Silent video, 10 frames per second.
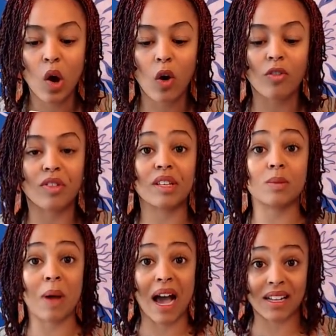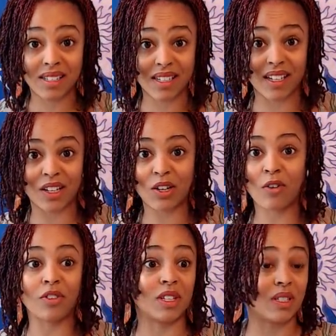over this past year,
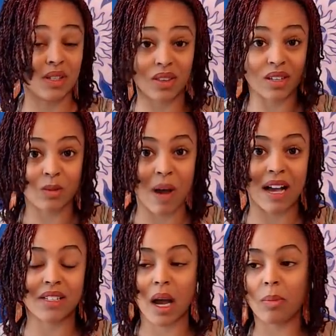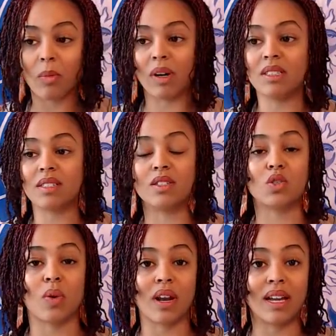over these, these past couple months since
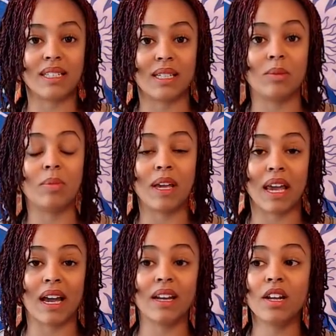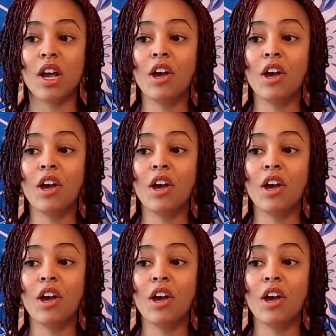twenty nineteen began.